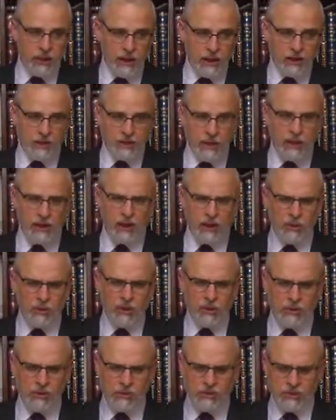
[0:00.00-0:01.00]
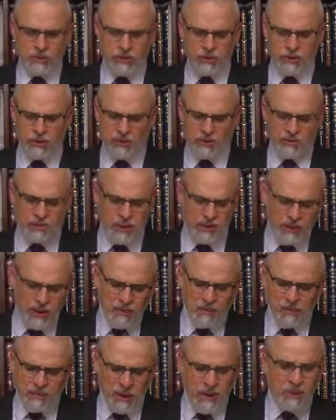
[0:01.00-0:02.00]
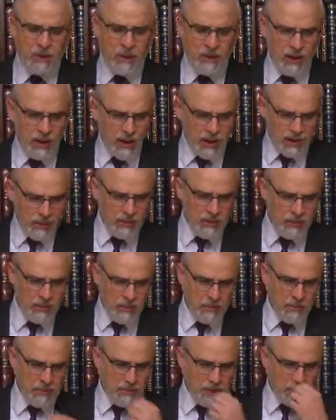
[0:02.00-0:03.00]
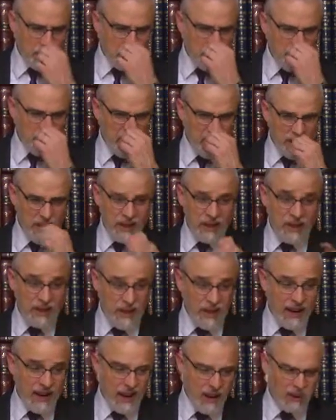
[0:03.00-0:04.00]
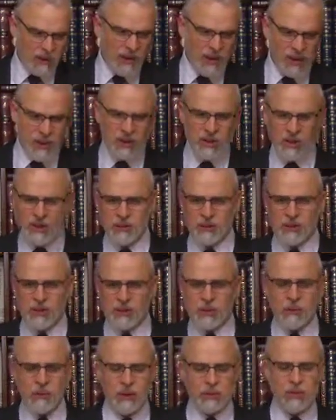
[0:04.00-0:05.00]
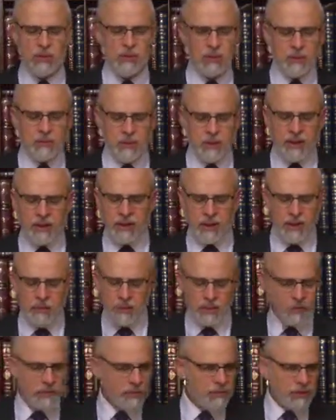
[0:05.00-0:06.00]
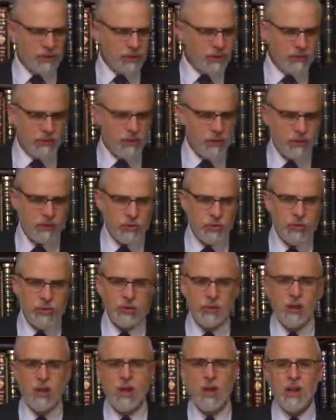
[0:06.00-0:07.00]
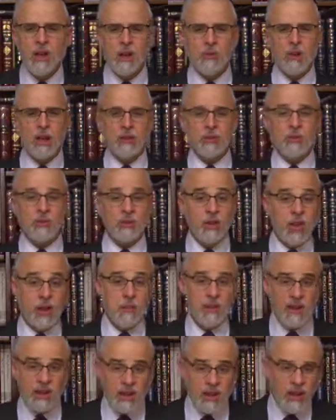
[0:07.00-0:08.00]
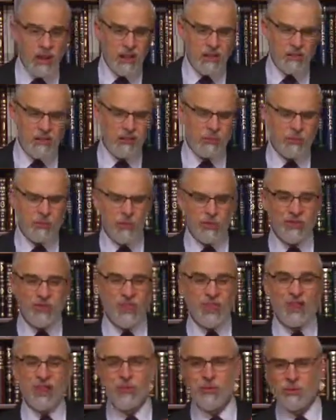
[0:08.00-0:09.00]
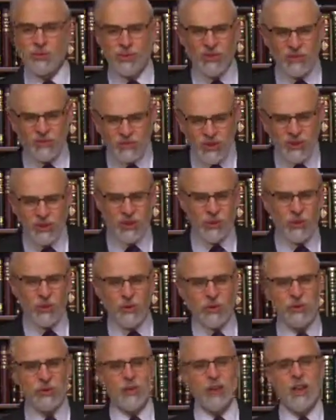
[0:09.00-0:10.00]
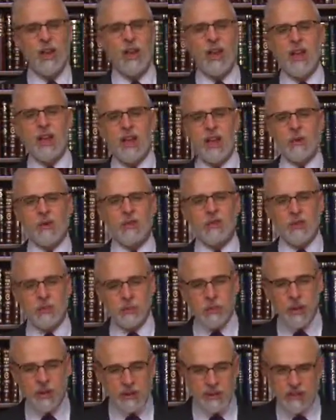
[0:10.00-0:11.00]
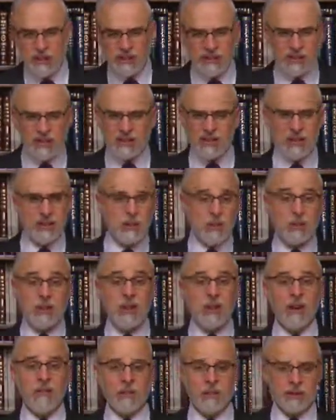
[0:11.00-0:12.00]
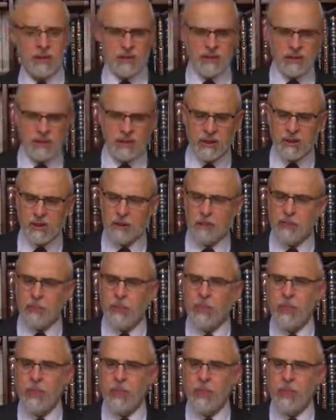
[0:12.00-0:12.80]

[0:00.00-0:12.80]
I think he only lived 6, maybe longer. I think in that house he only lived 6 months or something like that. But it was a very, very short amount of time. And again, Rav Shmuel Salant was very old. He was expected to succeed him. He never succeeded him.